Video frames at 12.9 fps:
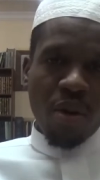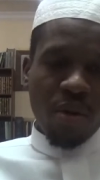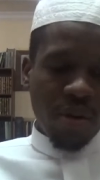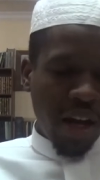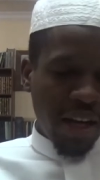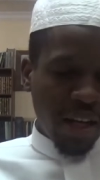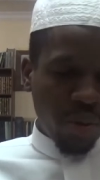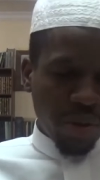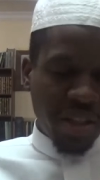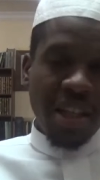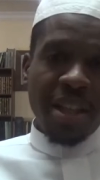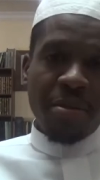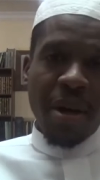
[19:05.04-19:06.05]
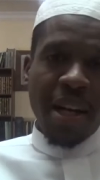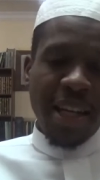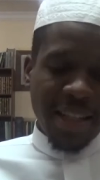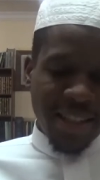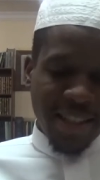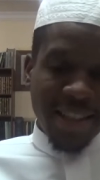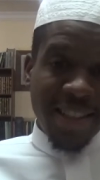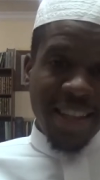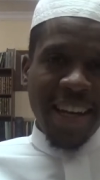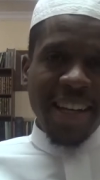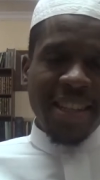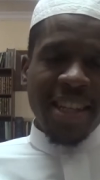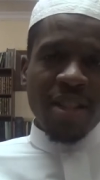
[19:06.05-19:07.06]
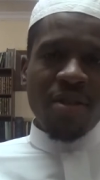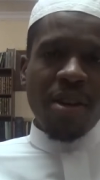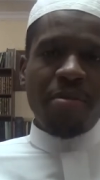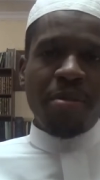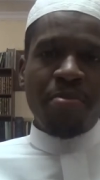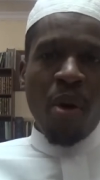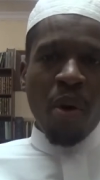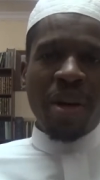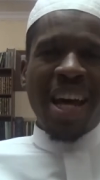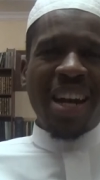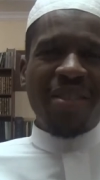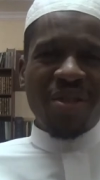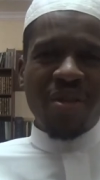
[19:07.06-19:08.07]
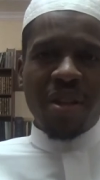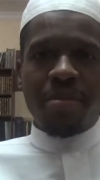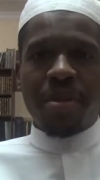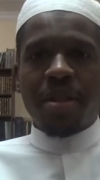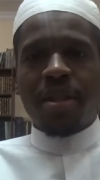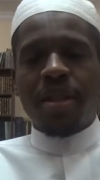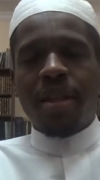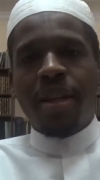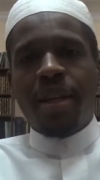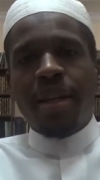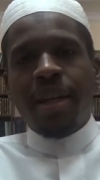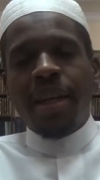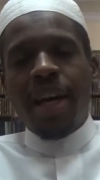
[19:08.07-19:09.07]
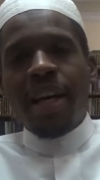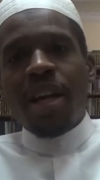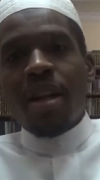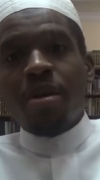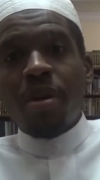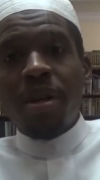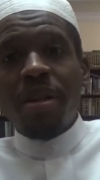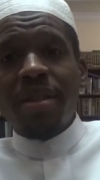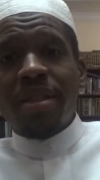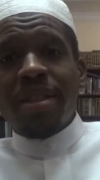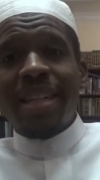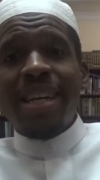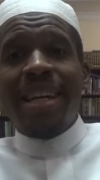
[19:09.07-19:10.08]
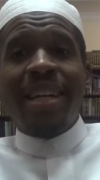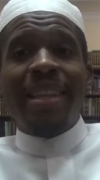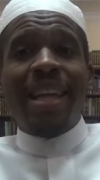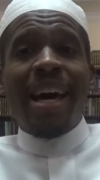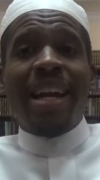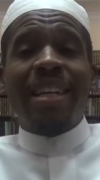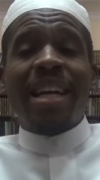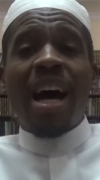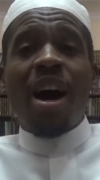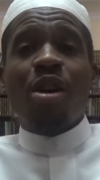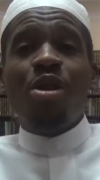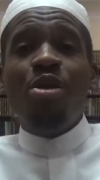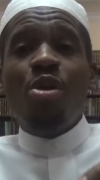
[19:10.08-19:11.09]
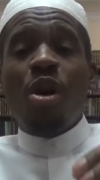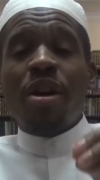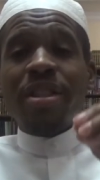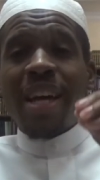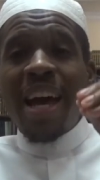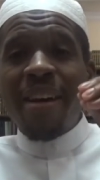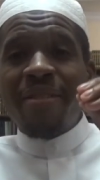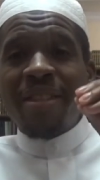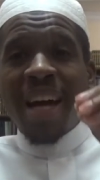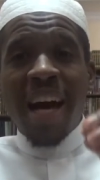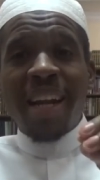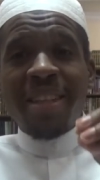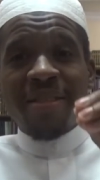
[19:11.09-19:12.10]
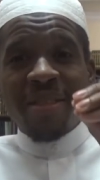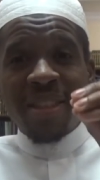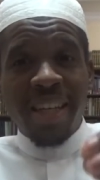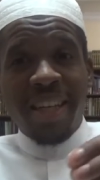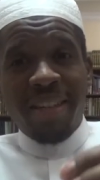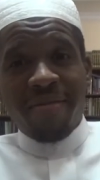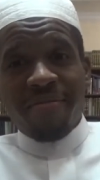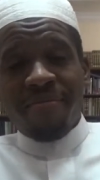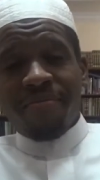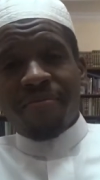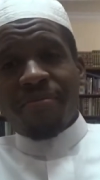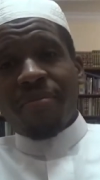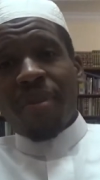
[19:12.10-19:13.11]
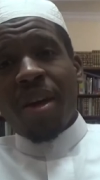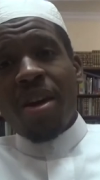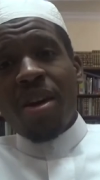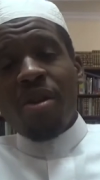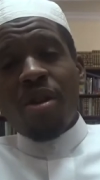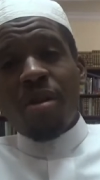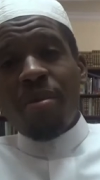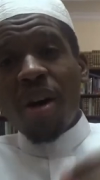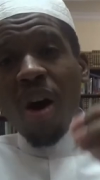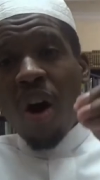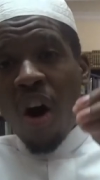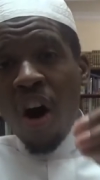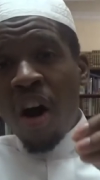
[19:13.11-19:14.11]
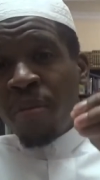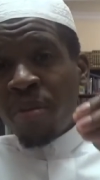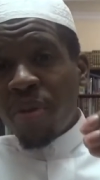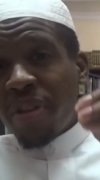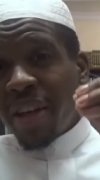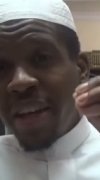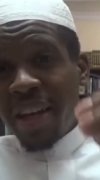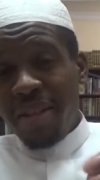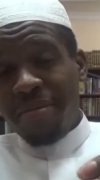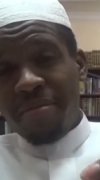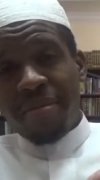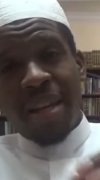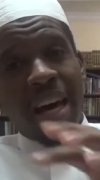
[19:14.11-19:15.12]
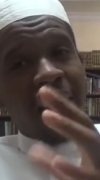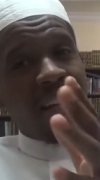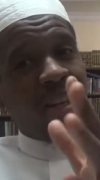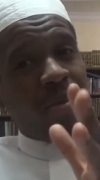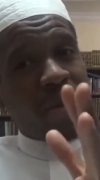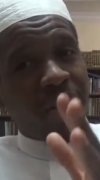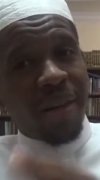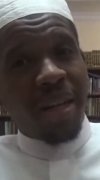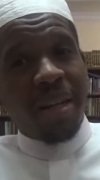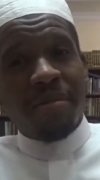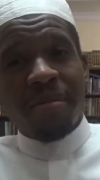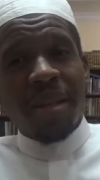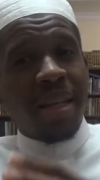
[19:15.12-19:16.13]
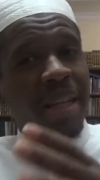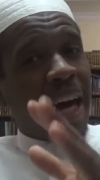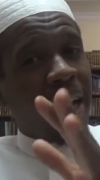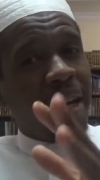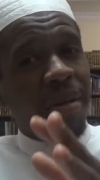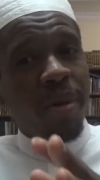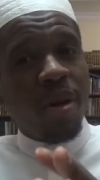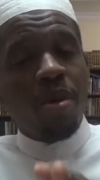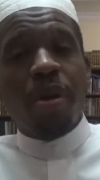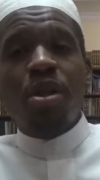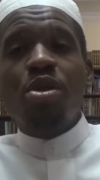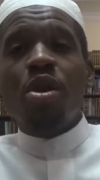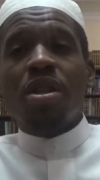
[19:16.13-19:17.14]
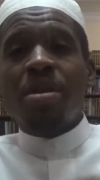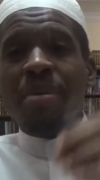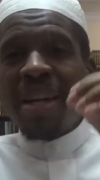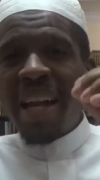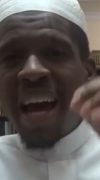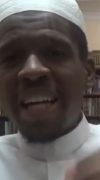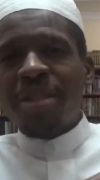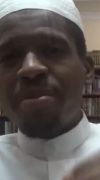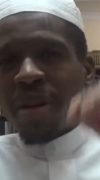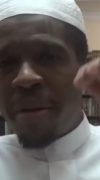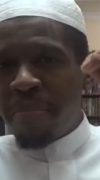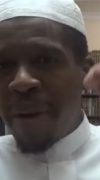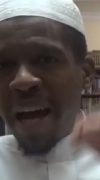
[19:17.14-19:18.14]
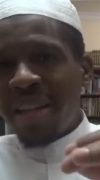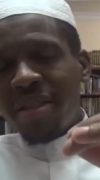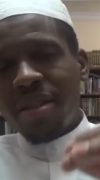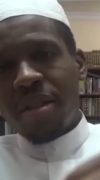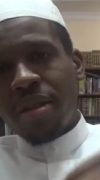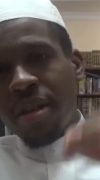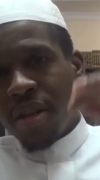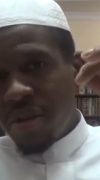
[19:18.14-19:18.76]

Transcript: the yani what's in his belly is sticking to his ribs, poking out of his ribs. In other words, that is how you are to have knowledge of the deen. You're to be armed with ilm, not a little bit of ilm, not in the middle, but you are to be an expert, a master,